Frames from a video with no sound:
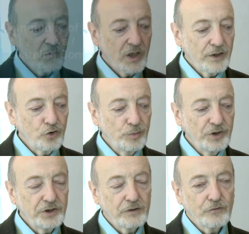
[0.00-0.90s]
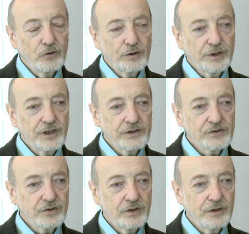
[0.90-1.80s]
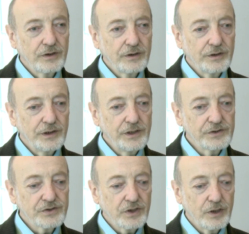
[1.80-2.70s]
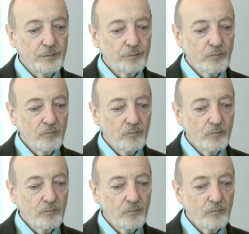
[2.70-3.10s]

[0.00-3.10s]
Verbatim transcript: A community of learners uh, is um,